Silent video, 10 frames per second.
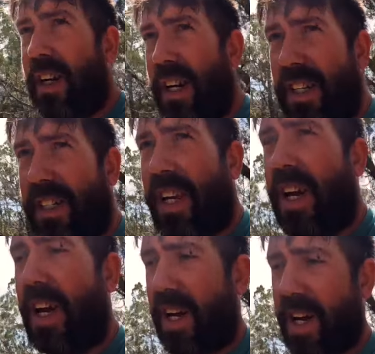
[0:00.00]
It is
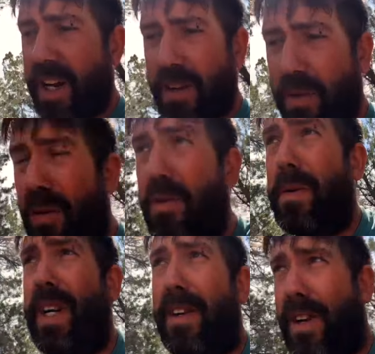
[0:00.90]
kind of
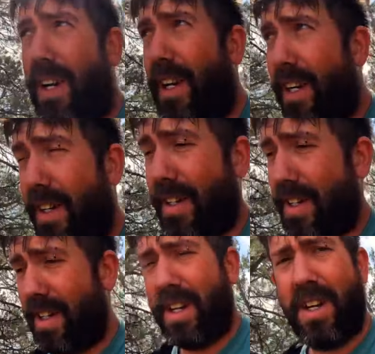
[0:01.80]
warm out right now.
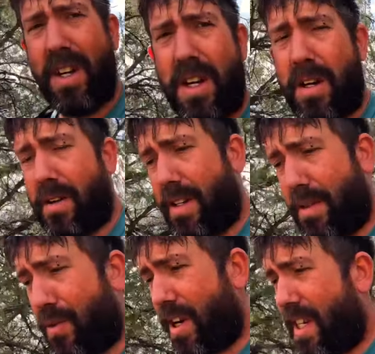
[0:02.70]
This
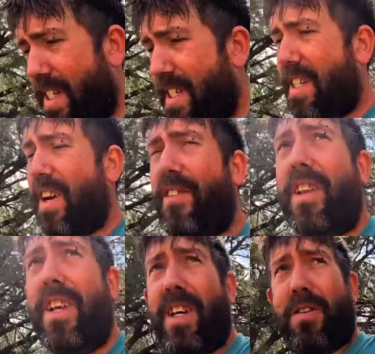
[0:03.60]
breeze is
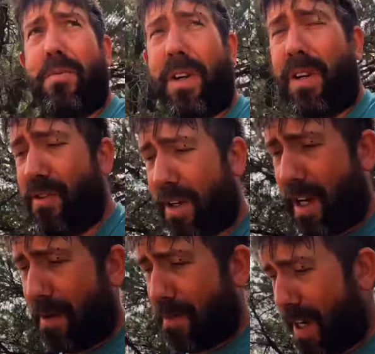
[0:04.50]
definitely helping
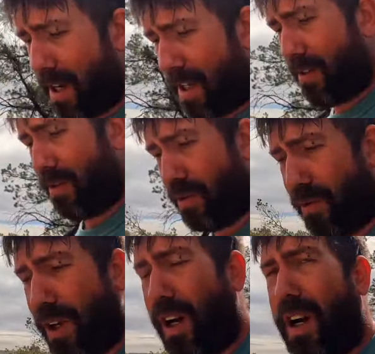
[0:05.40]
keep me a little
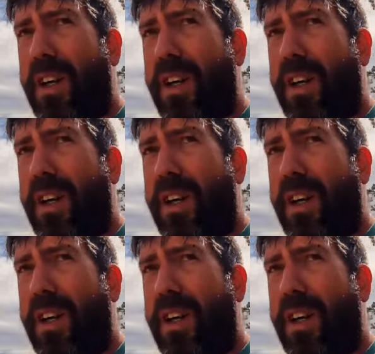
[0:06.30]
cooler.